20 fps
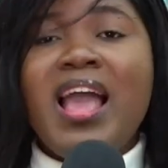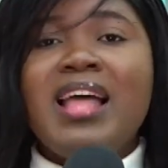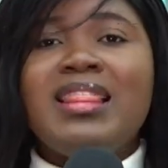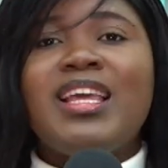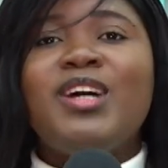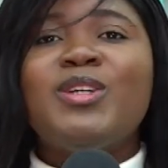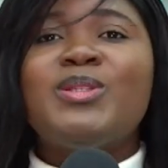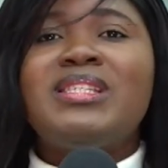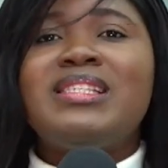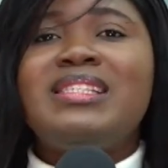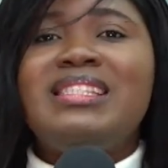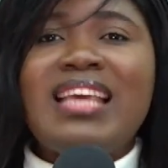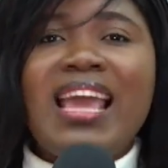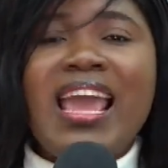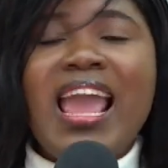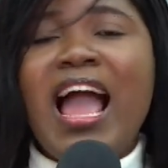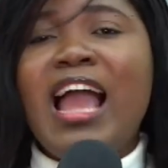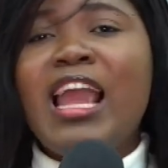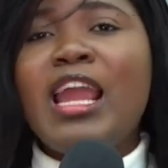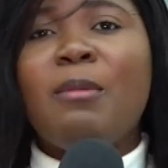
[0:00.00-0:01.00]
Now,
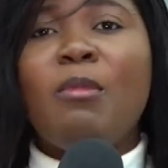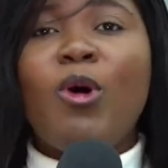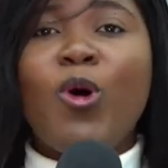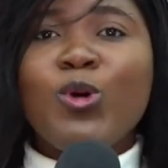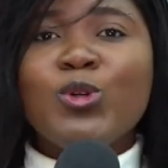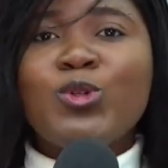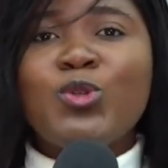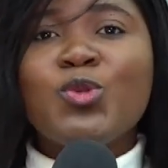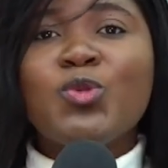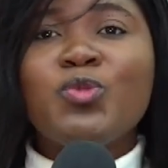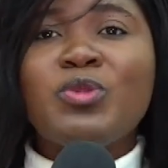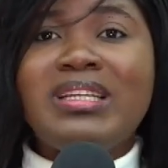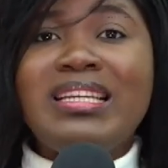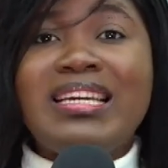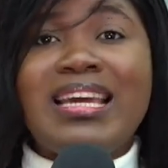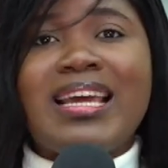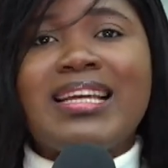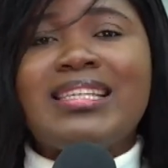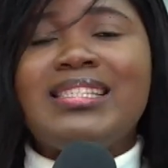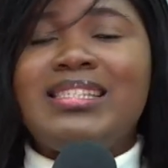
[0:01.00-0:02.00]
today I am also
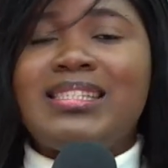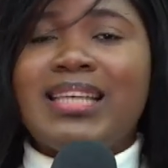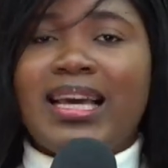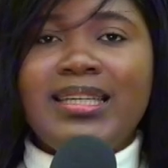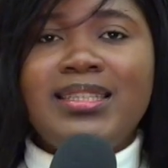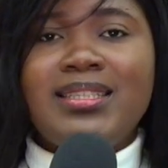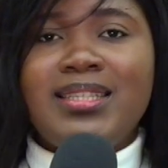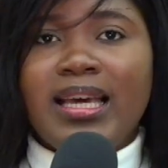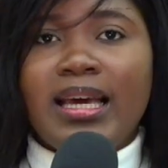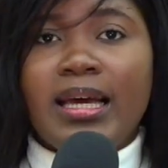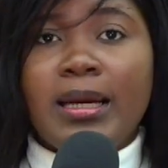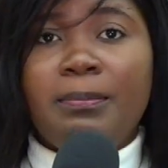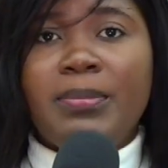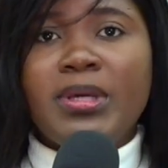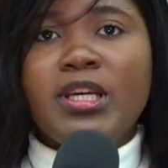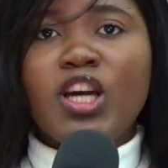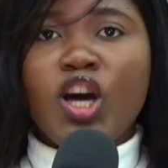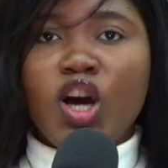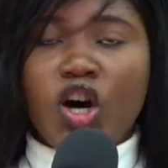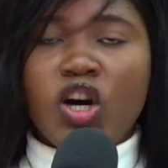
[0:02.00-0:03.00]
really excited
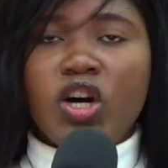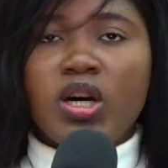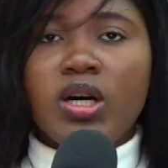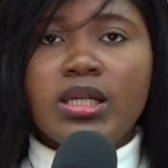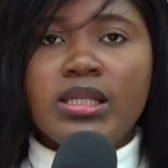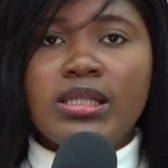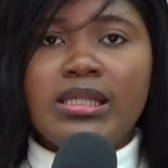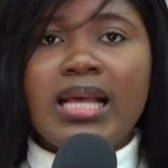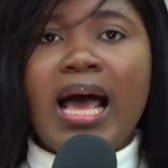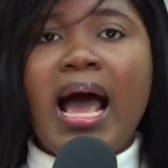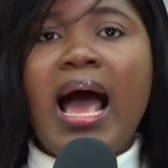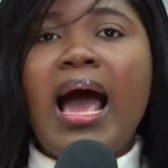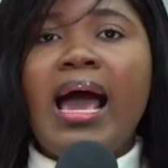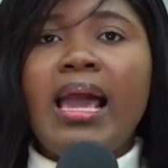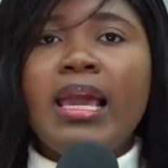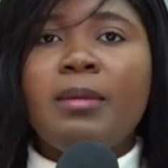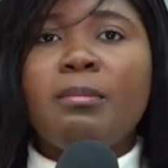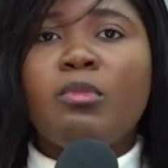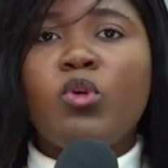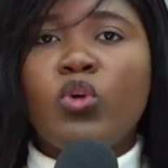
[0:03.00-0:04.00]
because
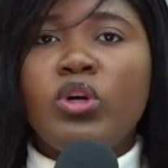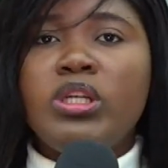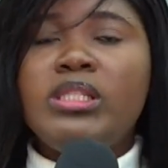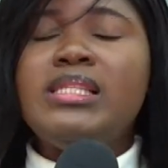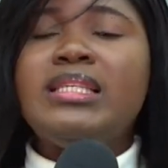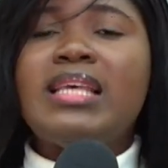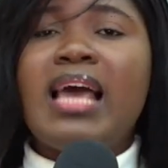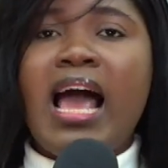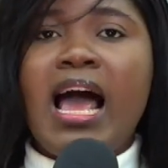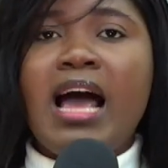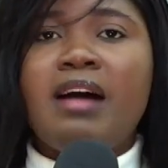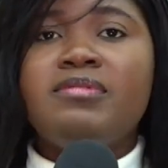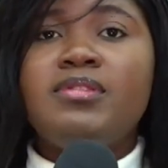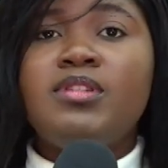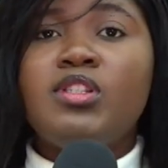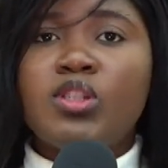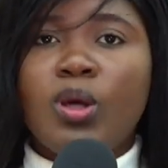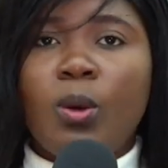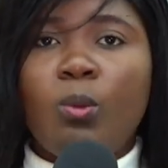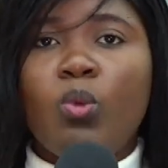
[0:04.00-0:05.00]
I am going to have
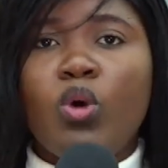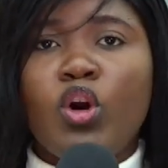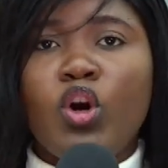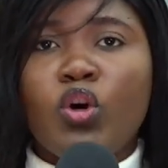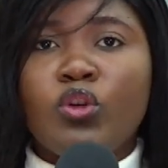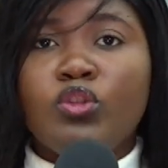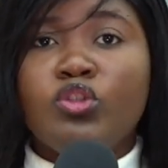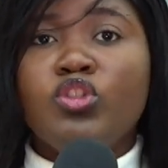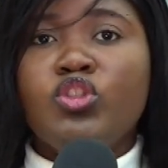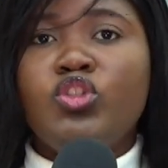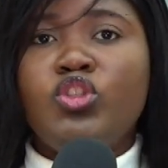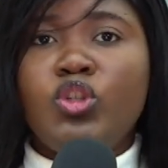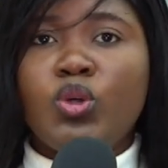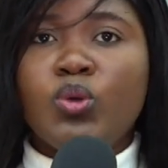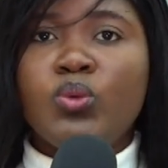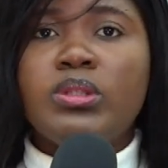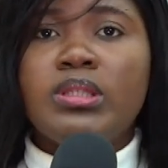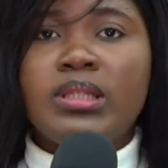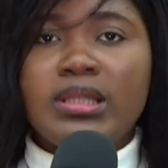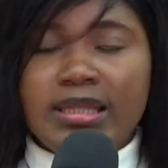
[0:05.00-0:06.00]
someone on the
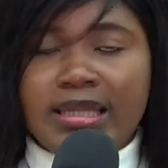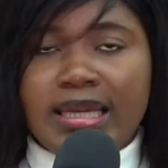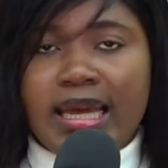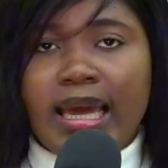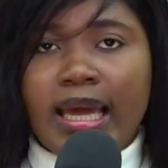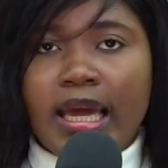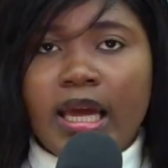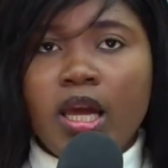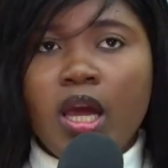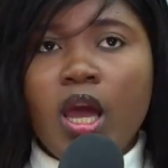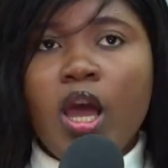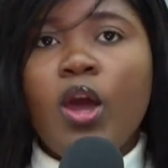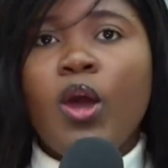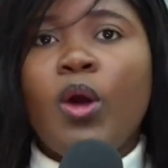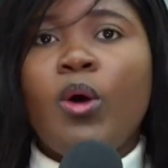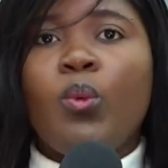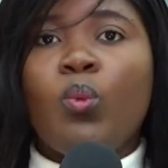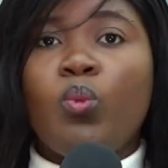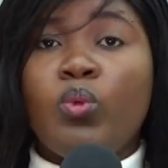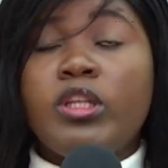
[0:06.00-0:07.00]
show today,
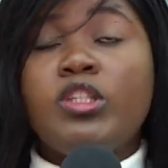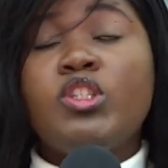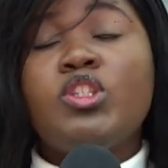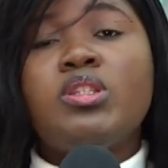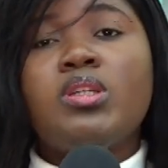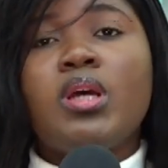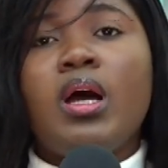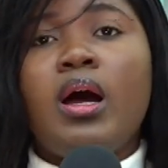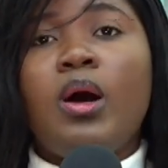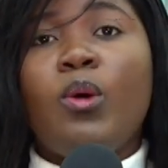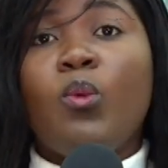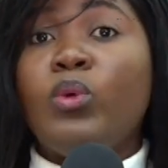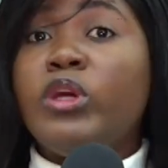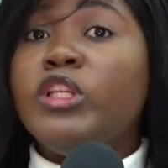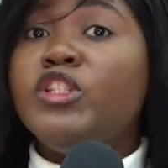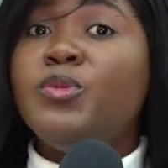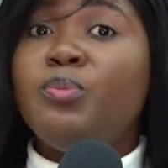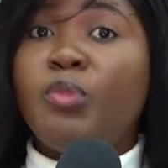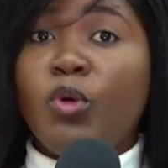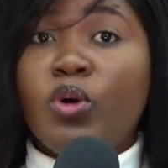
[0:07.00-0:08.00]
which we
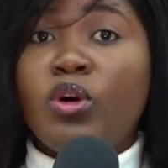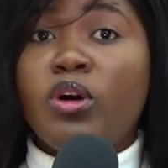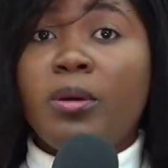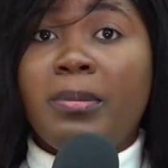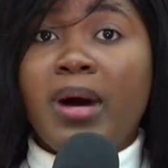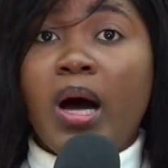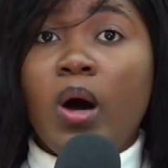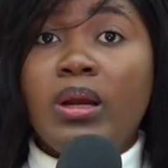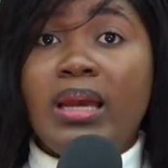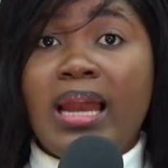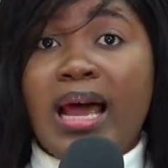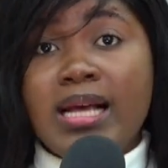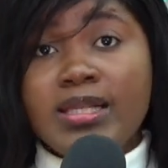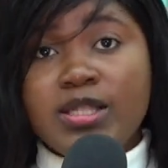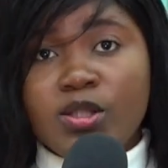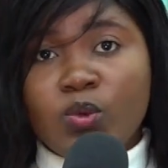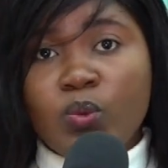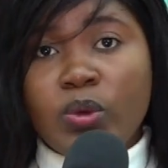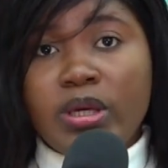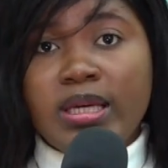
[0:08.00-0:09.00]
spoke about
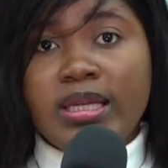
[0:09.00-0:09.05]
last week